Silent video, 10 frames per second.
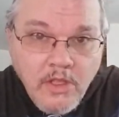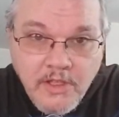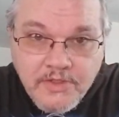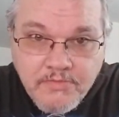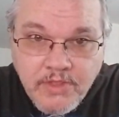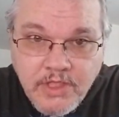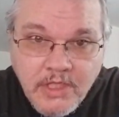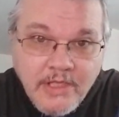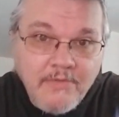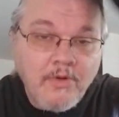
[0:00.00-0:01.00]
It's me
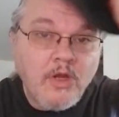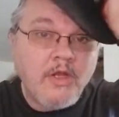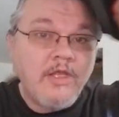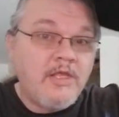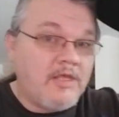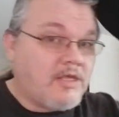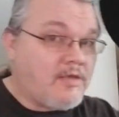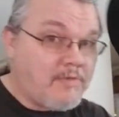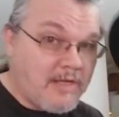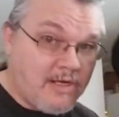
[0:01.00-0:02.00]
again, Margaret.
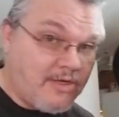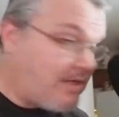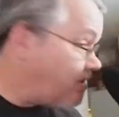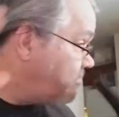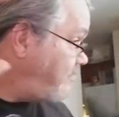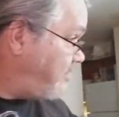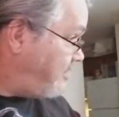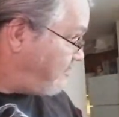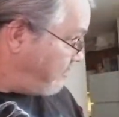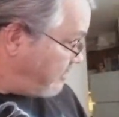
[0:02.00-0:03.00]
Got my hair done a little bit
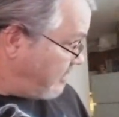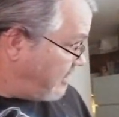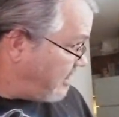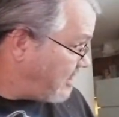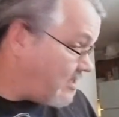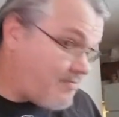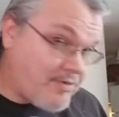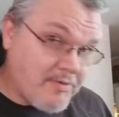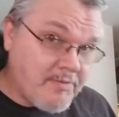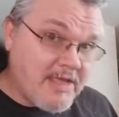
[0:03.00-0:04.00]
different today. I got it
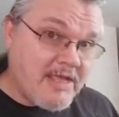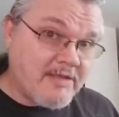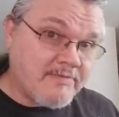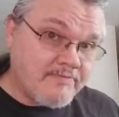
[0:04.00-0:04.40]
pulled back.